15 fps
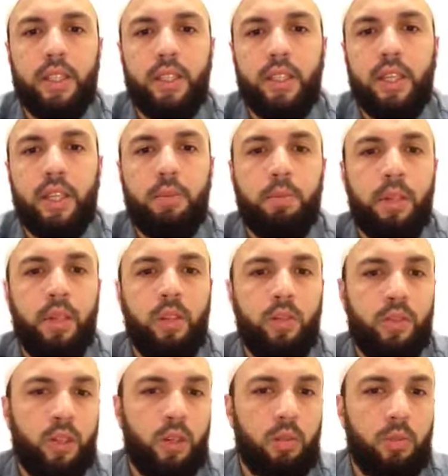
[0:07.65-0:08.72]
that many of
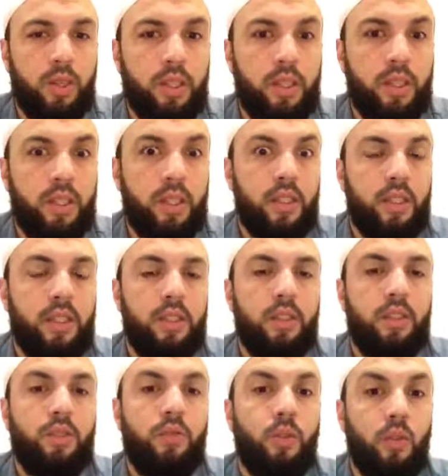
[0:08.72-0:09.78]
our brothers and
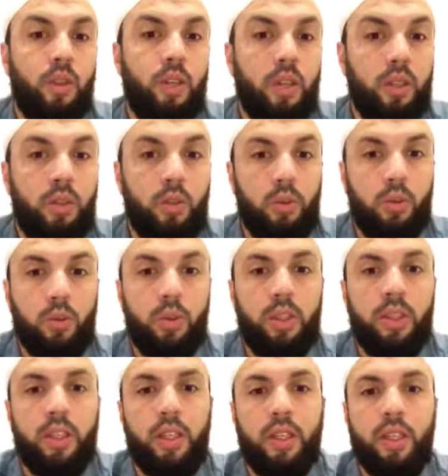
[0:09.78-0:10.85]
sisters fall into when
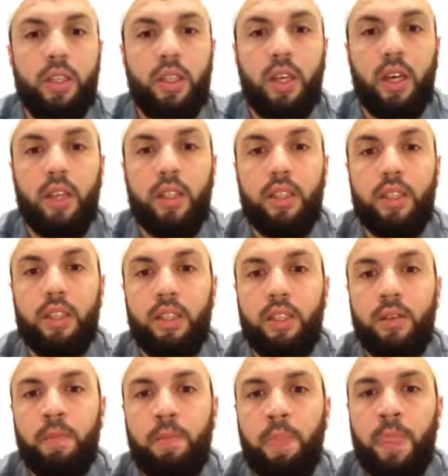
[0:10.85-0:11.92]
they recite
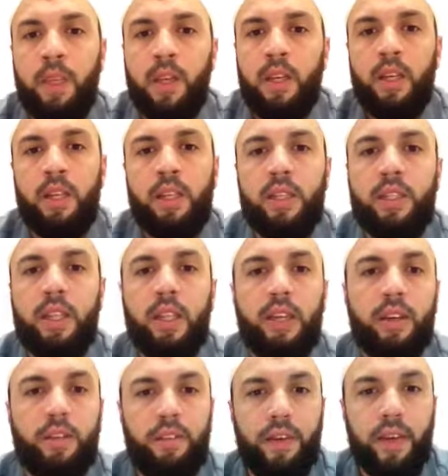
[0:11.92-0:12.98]
the
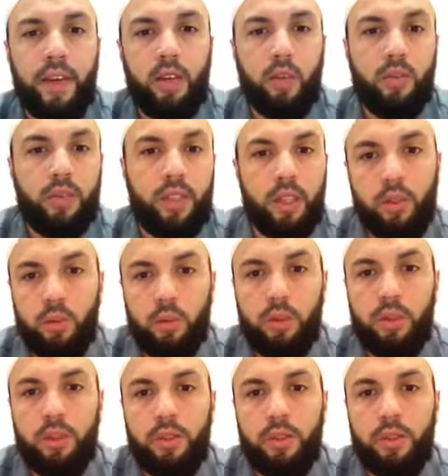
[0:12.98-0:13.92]
Ikhfaa of the Noon.